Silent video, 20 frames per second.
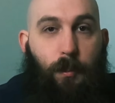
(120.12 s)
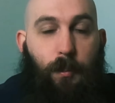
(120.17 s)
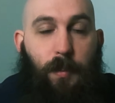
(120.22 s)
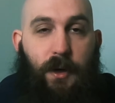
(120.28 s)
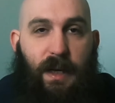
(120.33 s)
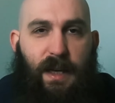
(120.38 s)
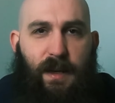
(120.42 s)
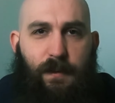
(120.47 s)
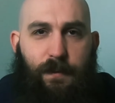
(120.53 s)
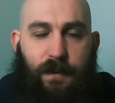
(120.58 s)

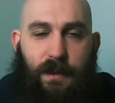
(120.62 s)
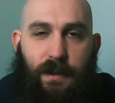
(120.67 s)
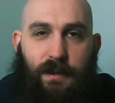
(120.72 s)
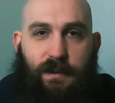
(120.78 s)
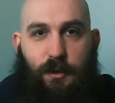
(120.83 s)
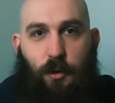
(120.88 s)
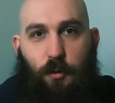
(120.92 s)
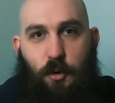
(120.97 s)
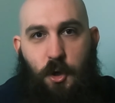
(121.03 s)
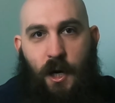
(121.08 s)
But if it is
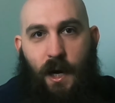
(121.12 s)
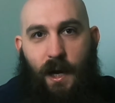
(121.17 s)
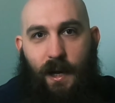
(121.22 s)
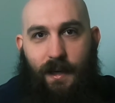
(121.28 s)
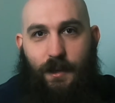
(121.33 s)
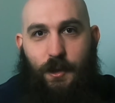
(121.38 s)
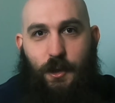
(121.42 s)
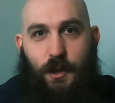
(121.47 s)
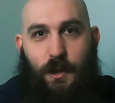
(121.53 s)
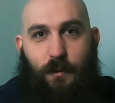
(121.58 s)
so
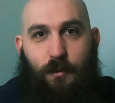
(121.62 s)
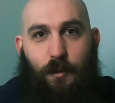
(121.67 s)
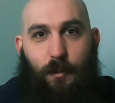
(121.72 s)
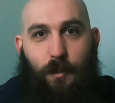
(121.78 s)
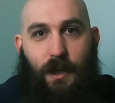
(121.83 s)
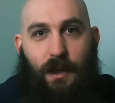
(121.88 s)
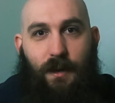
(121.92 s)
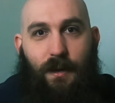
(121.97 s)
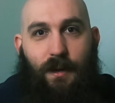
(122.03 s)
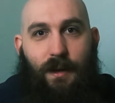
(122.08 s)
challenging for
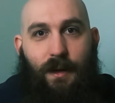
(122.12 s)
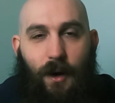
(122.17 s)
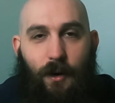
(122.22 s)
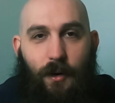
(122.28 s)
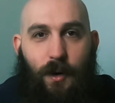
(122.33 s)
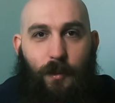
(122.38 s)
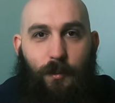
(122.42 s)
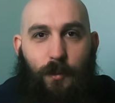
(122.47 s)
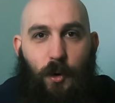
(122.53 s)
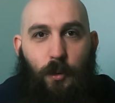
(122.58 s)
me, how
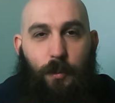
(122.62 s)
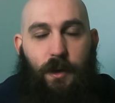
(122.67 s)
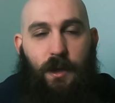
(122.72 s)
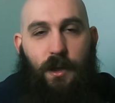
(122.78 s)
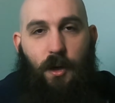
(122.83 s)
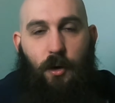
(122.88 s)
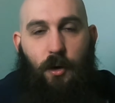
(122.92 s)
come nobody